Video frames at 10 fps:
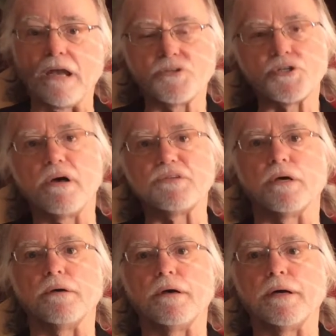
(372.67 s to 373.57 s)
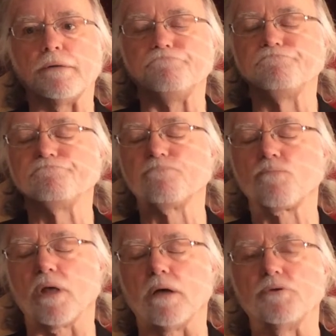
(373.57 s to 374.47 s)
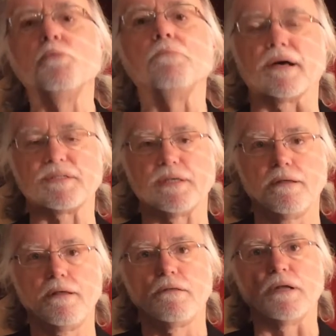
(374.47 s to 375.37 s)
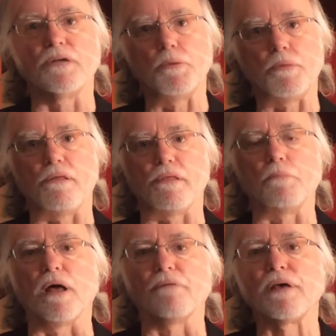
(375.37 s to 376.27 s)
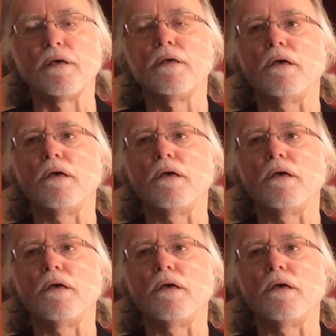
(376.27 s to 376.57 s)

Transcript: It also has a duplex, not too many of them left.